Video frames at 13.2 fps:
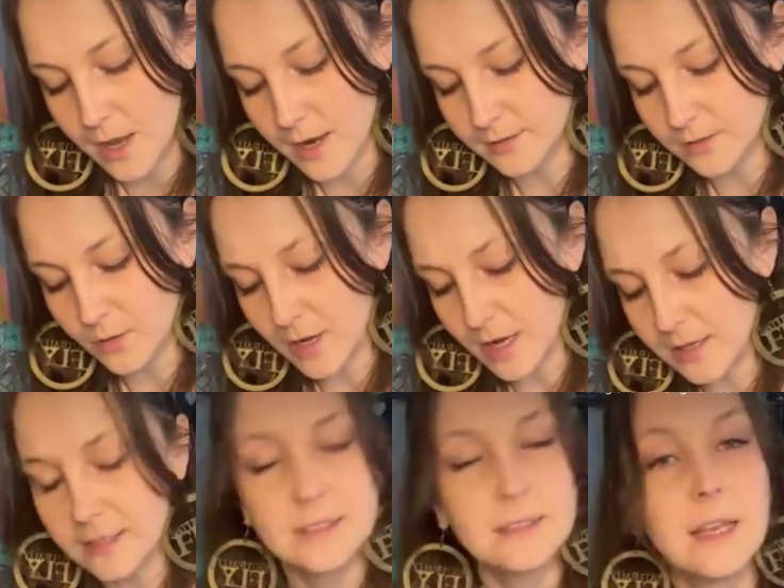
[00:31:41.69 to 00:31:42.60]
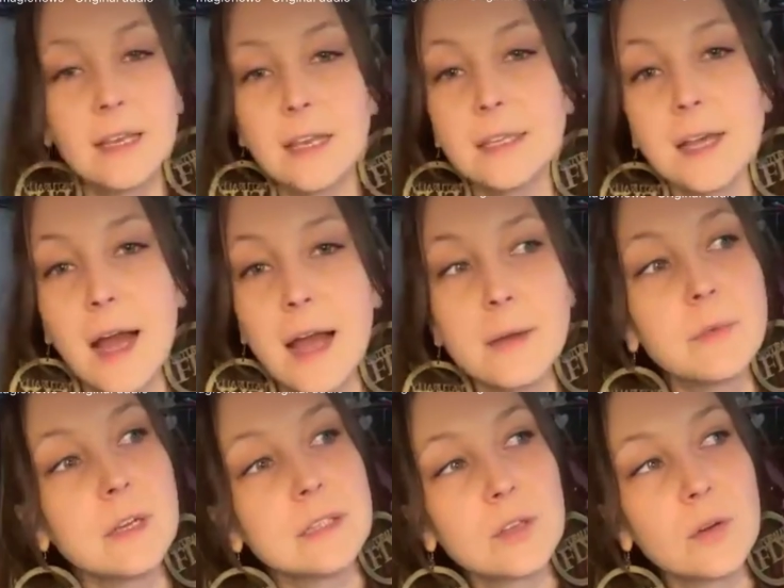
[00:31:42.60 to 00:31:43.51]
And it's okay that it's taking
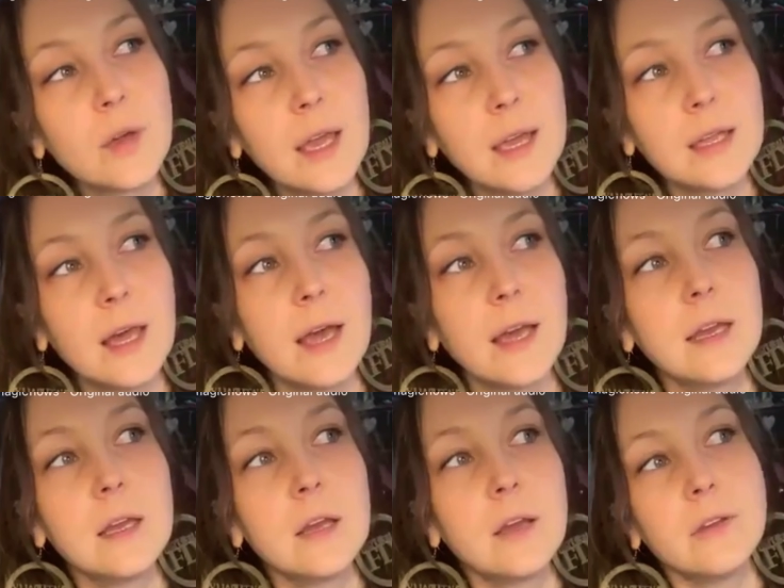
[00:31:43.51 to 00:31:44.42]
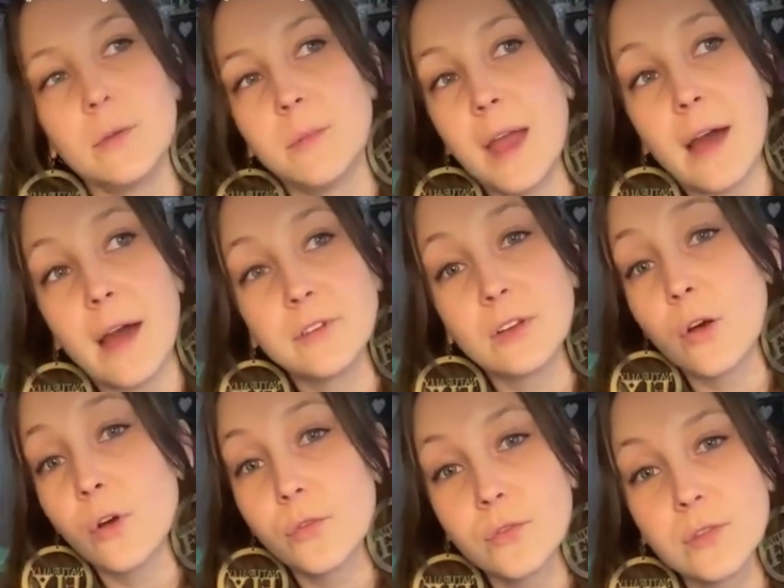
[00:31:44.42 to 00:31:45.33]
time, and it's okay that you may have to
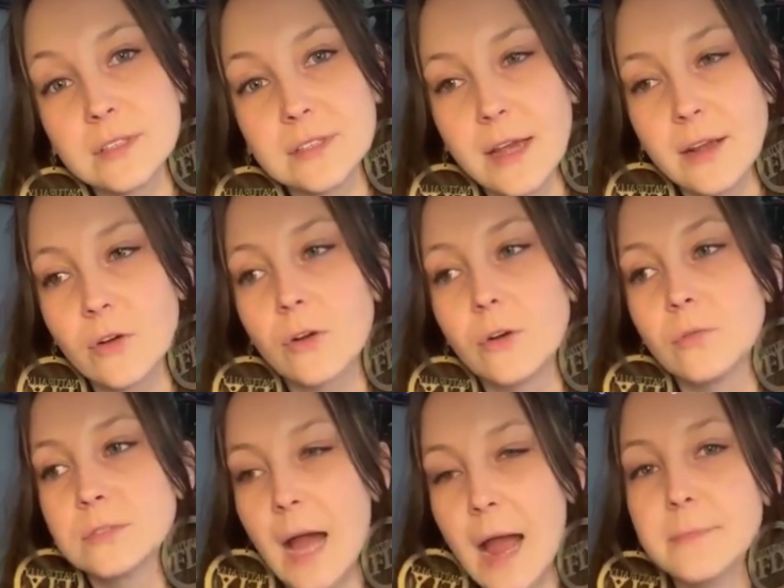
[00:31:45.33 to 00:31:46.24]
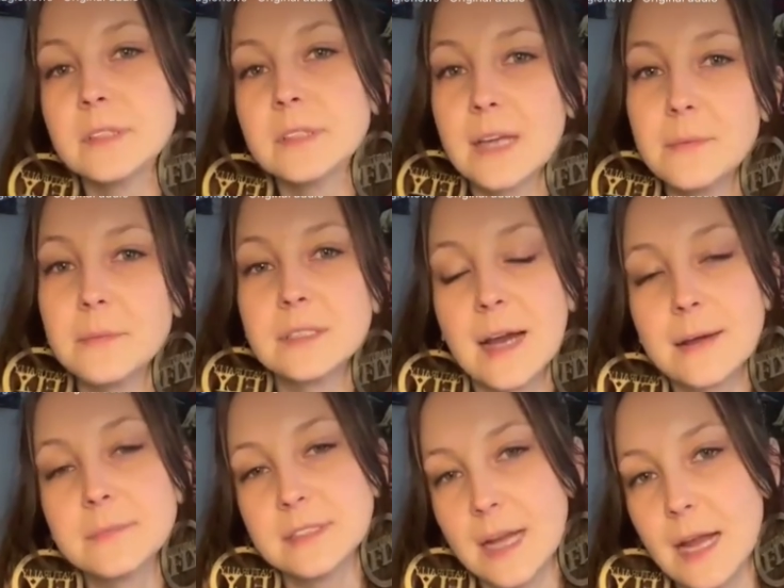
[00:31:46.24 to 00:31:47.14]
go through this cycle time and time and
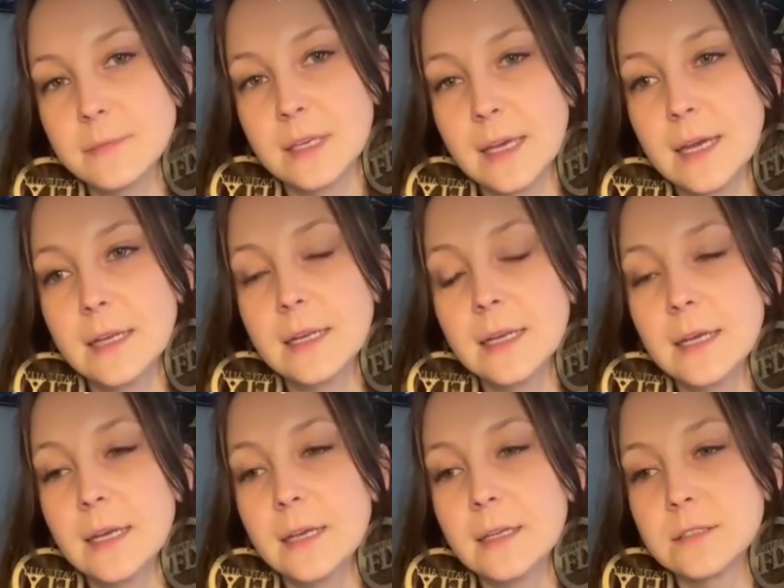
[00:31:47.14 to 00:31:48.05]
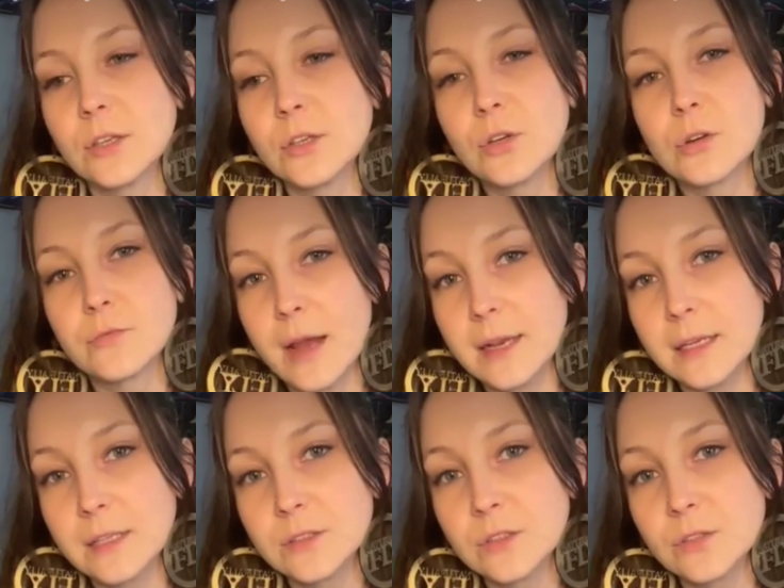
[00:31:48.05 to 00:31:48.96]
time and time again until you're
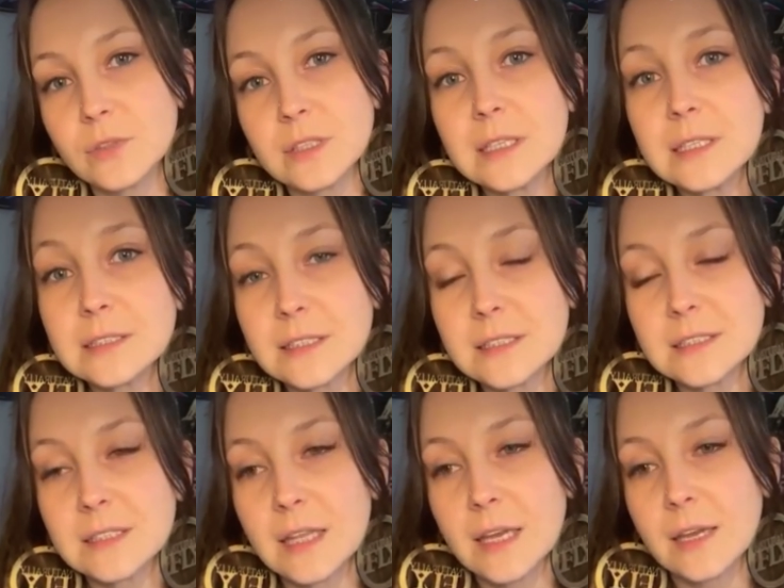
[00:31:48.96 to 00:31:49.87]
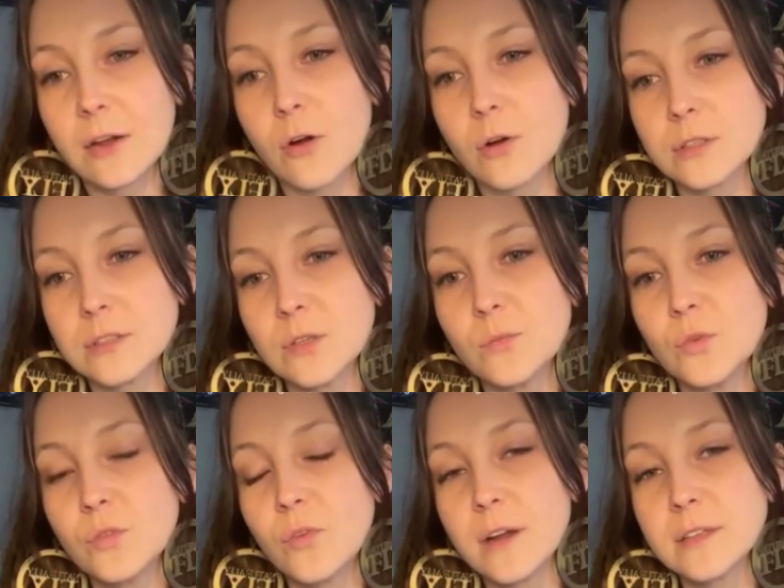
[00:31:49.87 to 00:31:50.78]
ready to release this thing or to
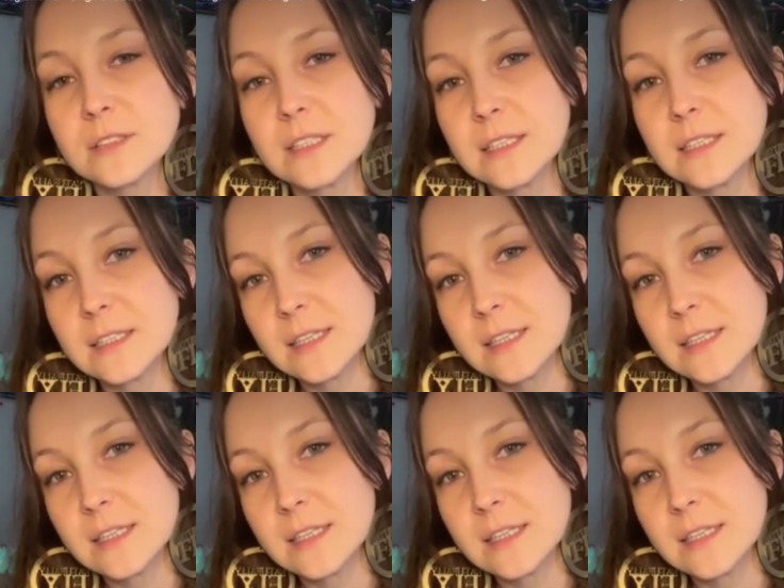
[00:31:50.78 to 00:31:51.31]
move on to